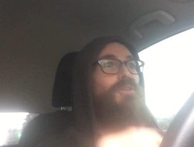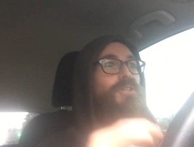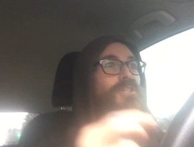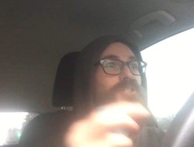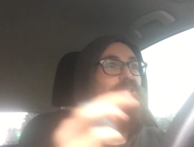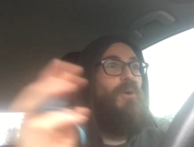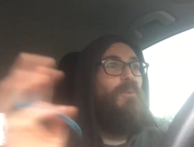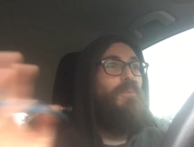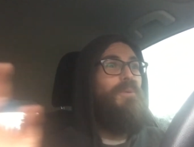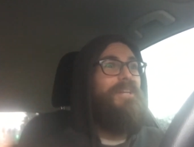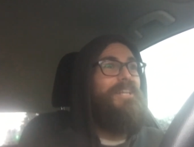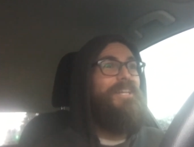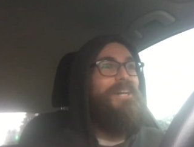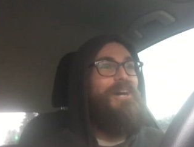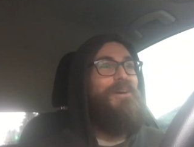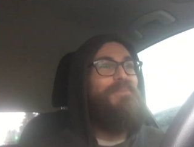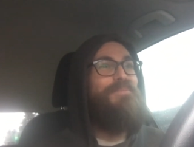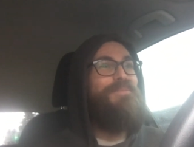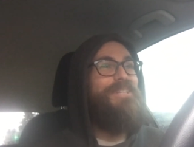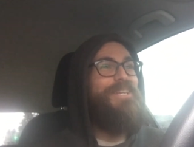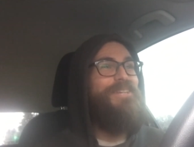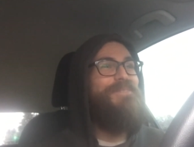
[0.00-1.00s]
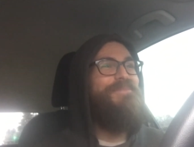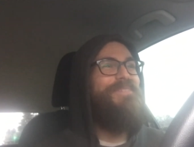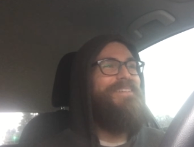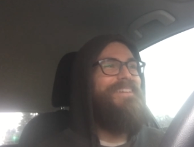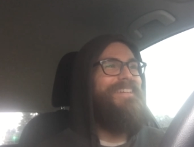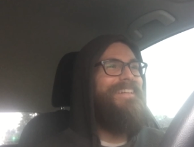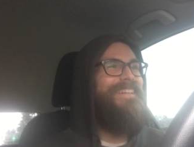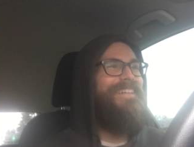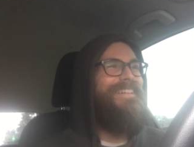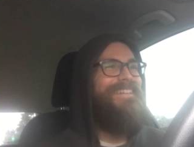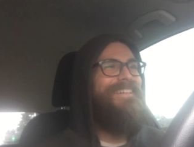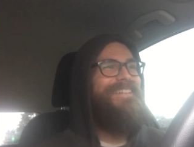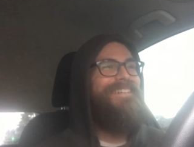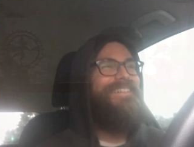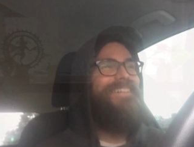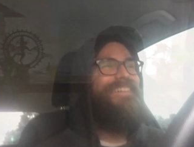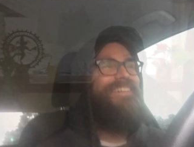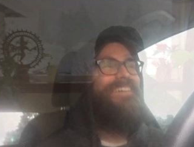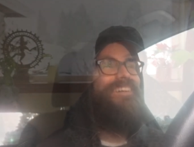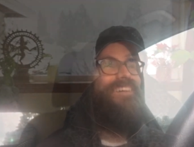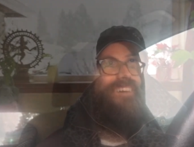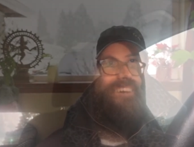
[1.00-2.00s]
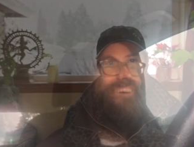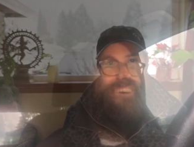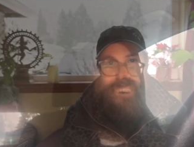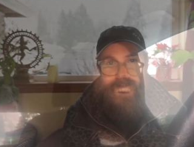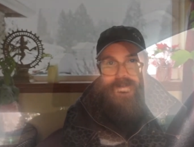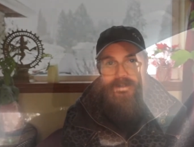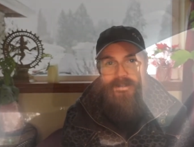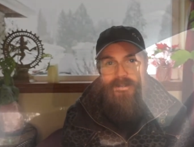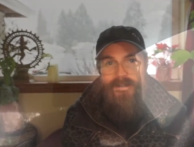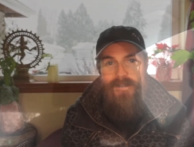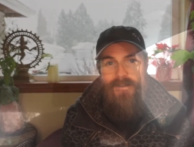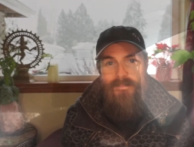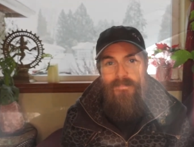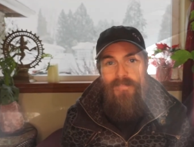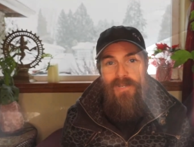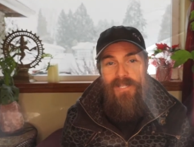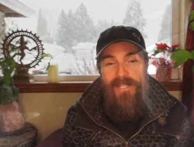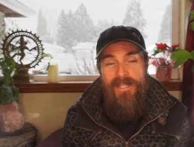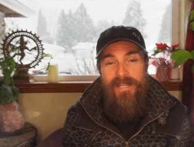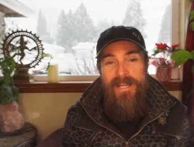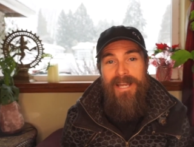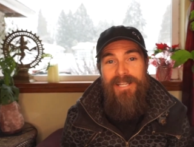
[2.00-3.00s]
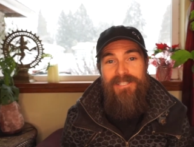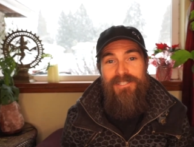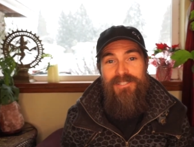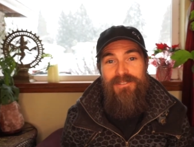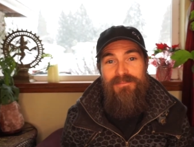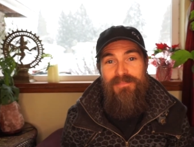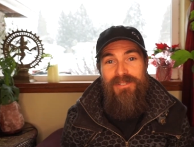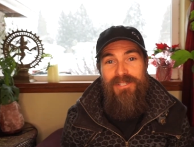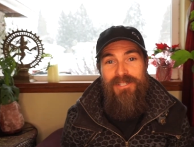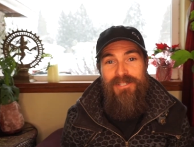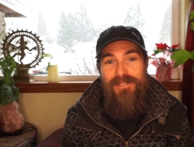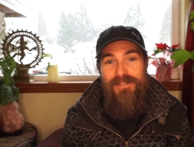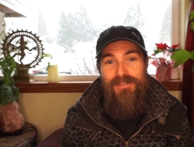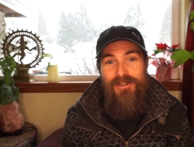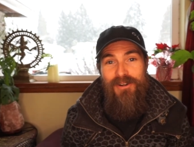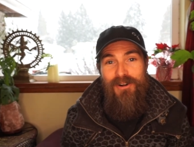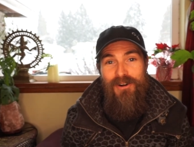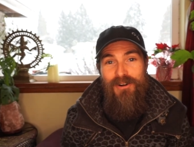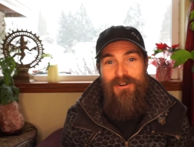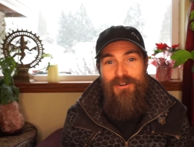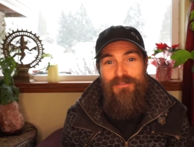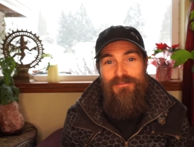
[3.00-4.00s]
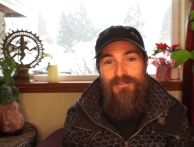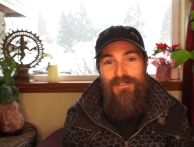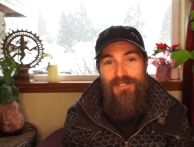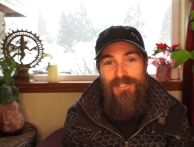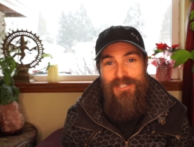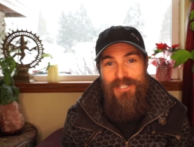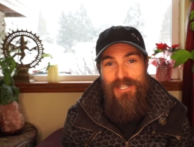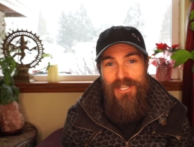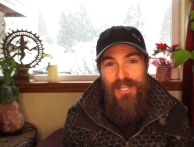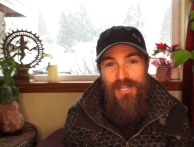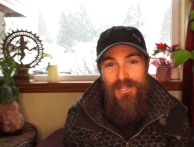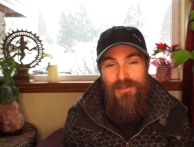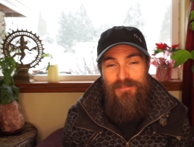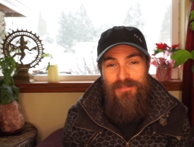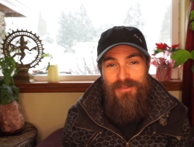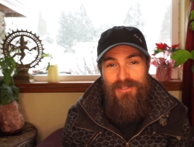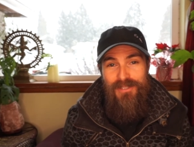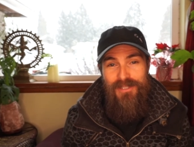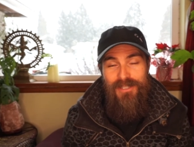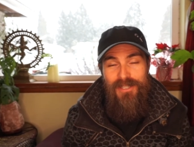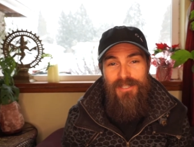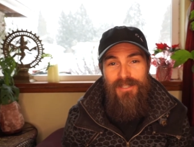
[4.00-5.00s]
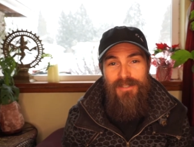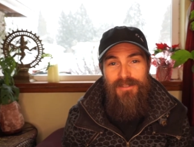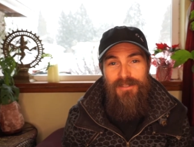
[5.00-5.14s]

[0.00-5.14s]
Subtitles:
is opening up to me. But it hasn't been all fun and games